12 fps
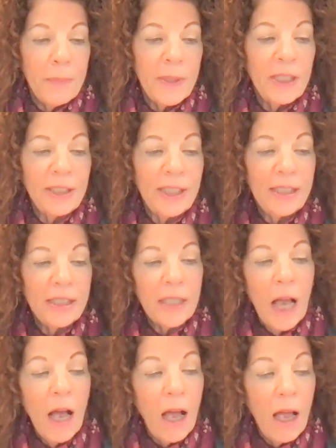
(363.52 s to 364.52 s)
Because at the
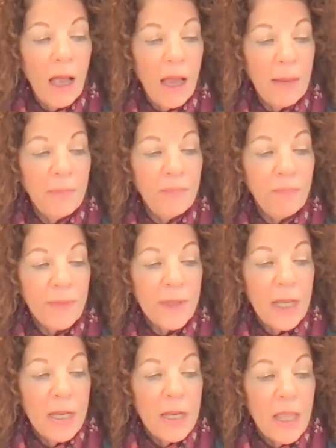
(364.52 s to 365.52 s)
time,
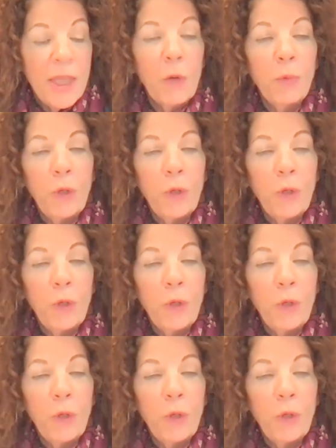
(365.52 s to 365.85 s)
there